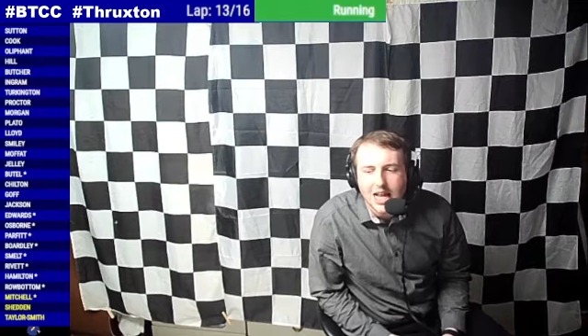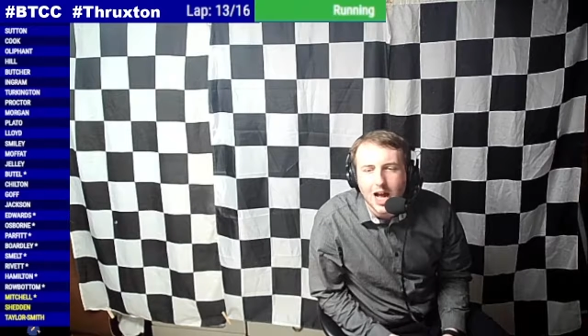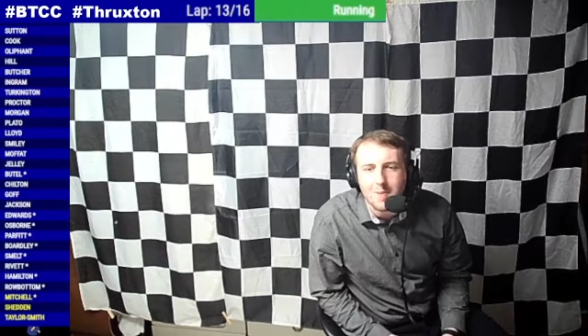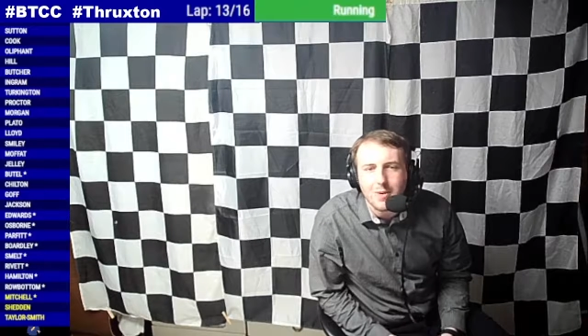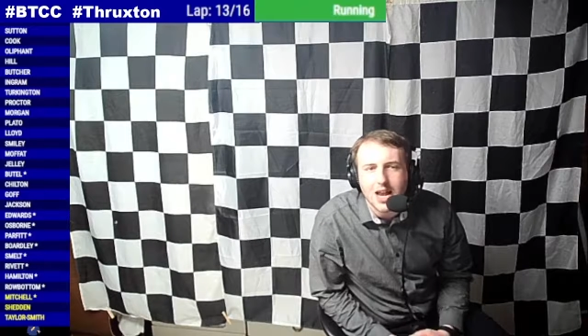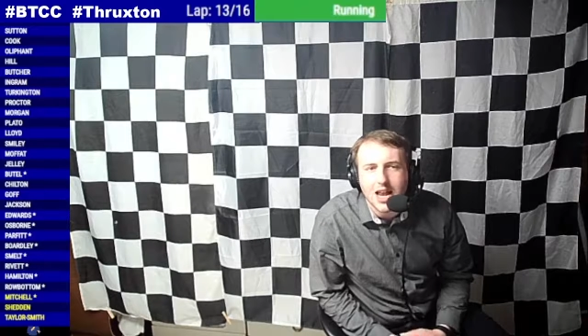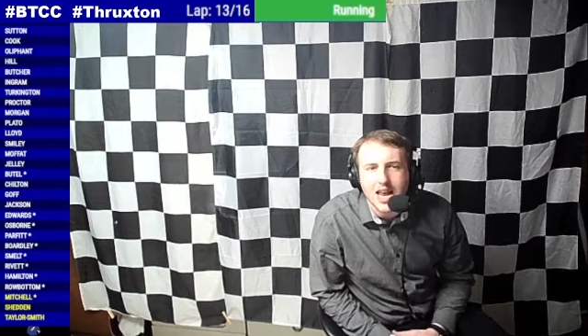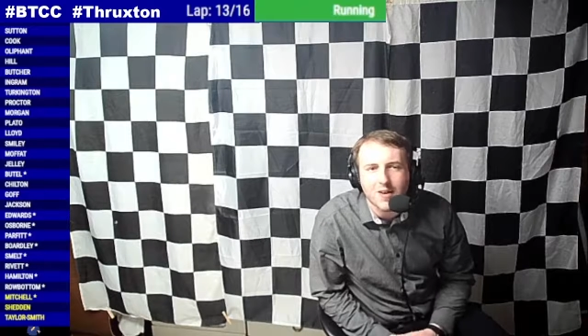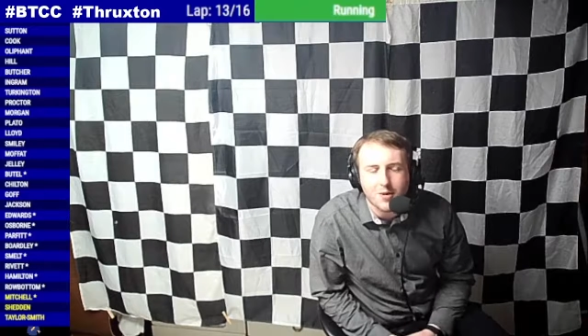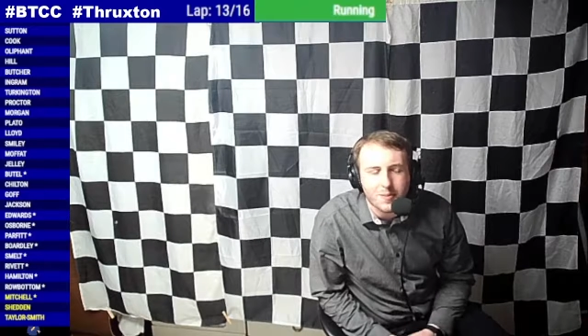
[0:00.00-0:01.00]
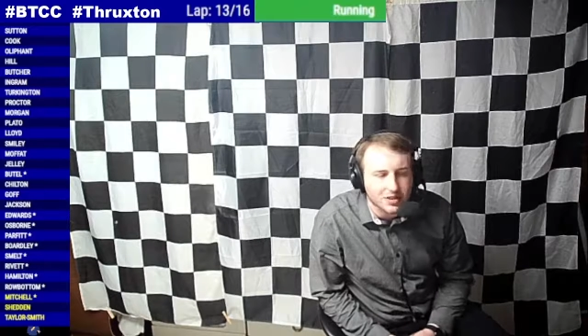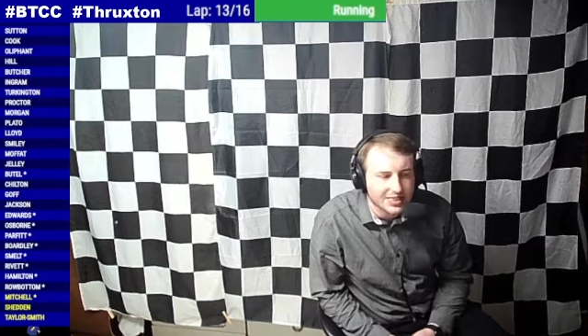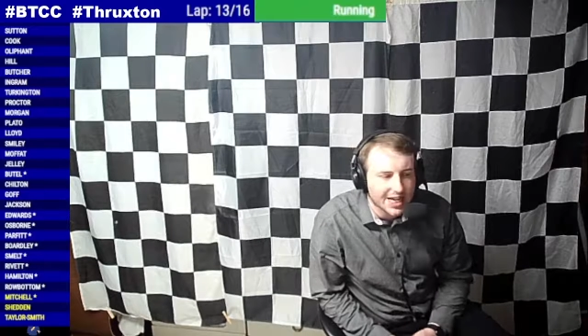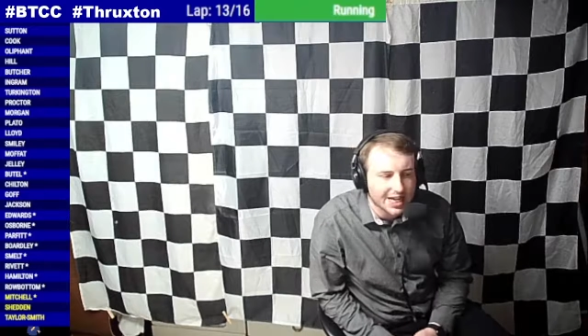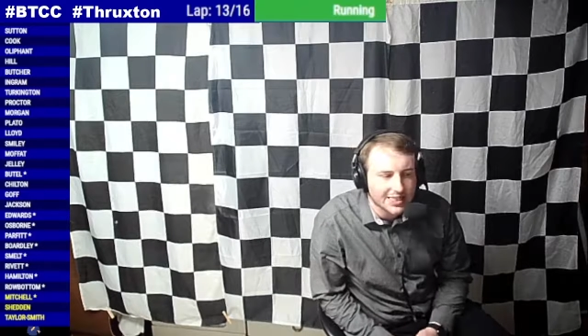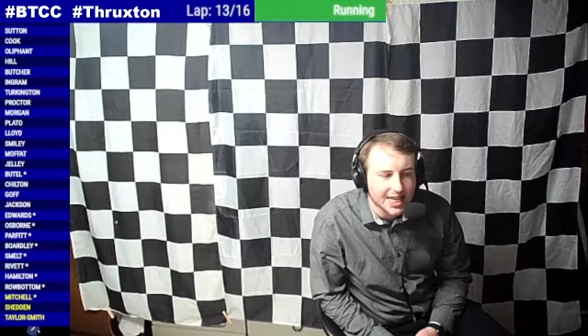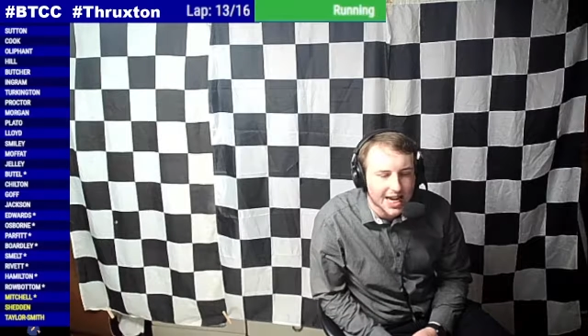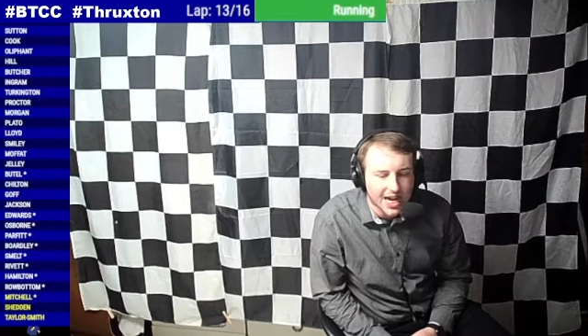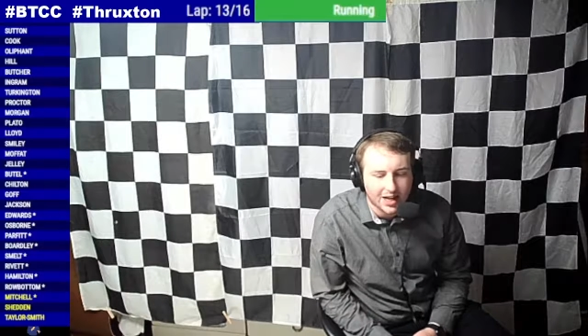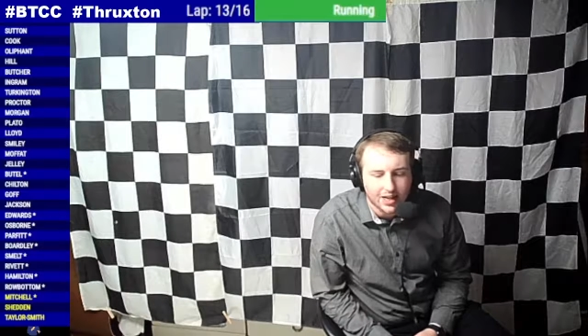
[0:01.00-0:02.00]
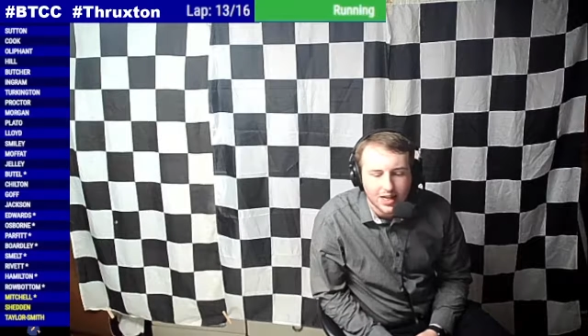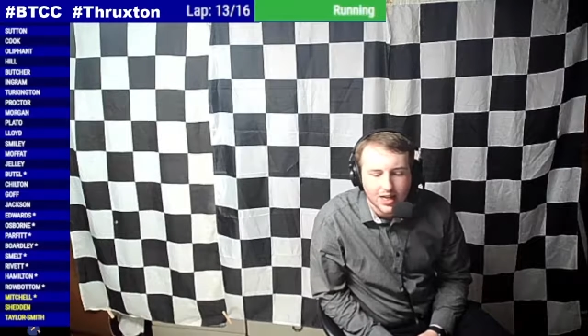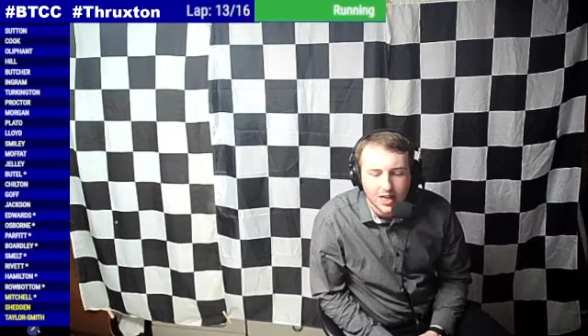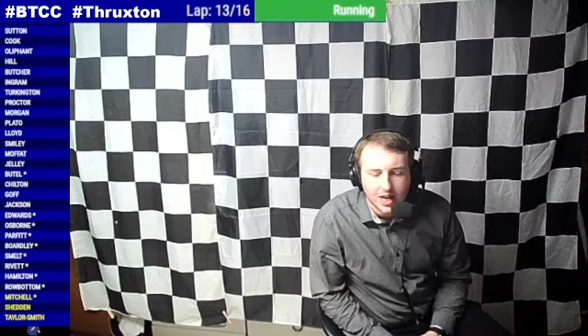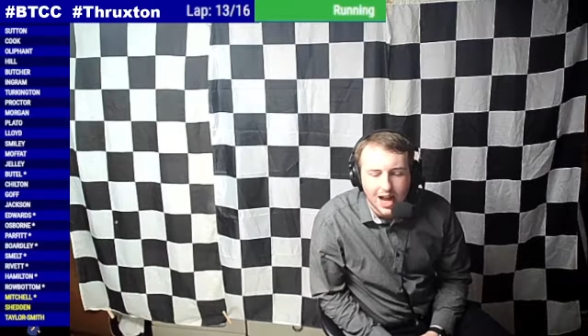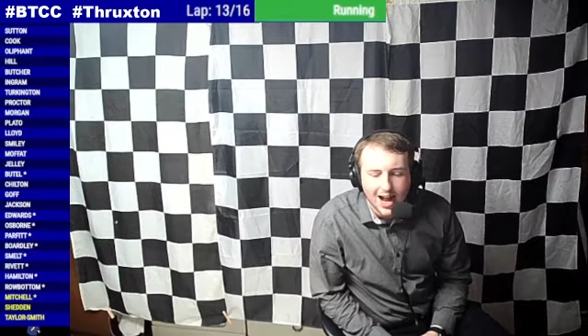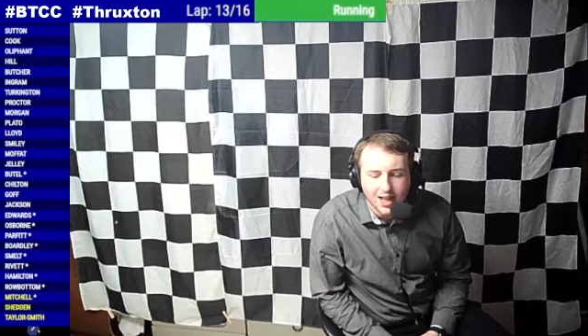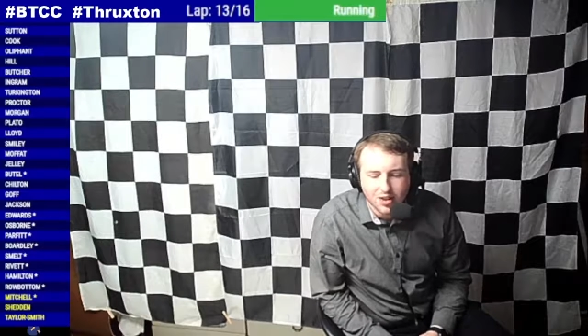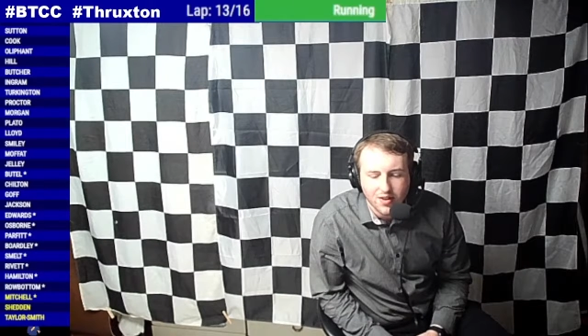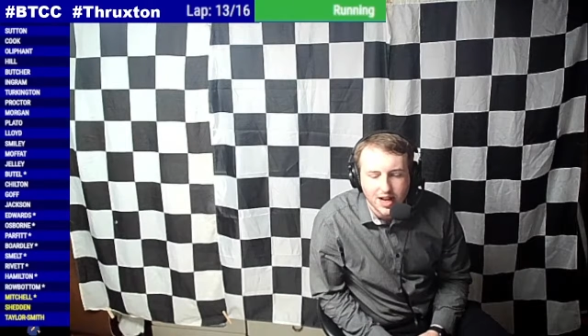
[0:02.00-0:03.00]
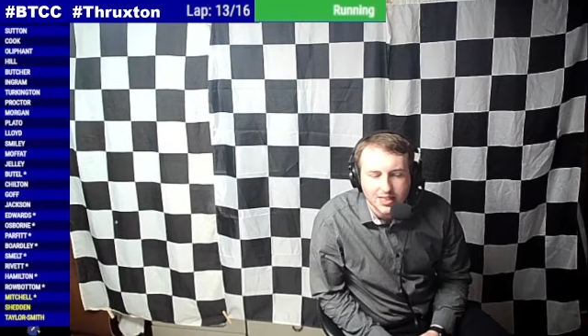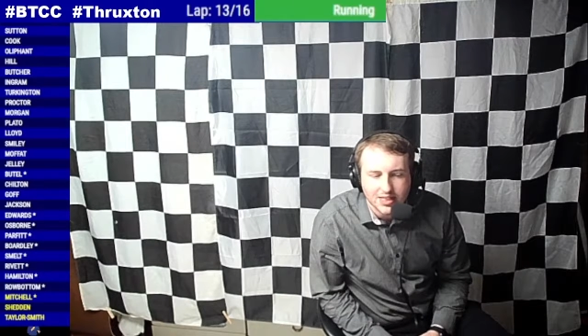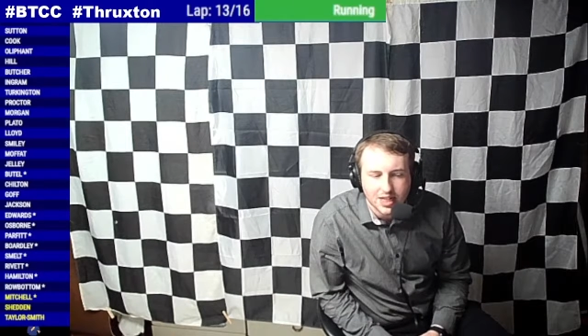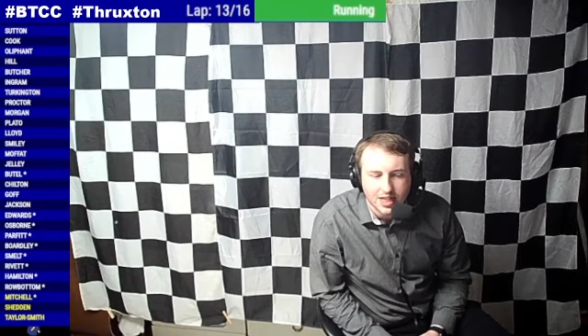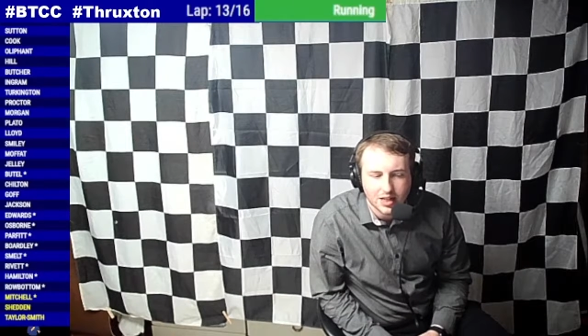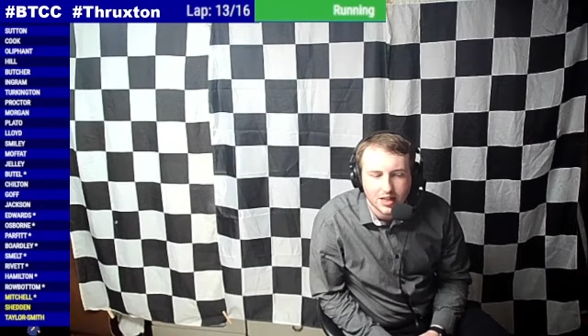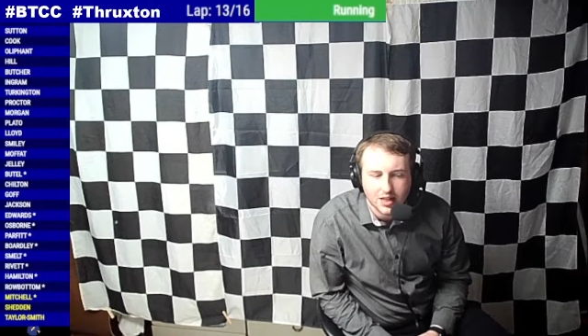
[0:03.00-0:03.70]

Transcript: Unbelievable scenes here at Thurxton.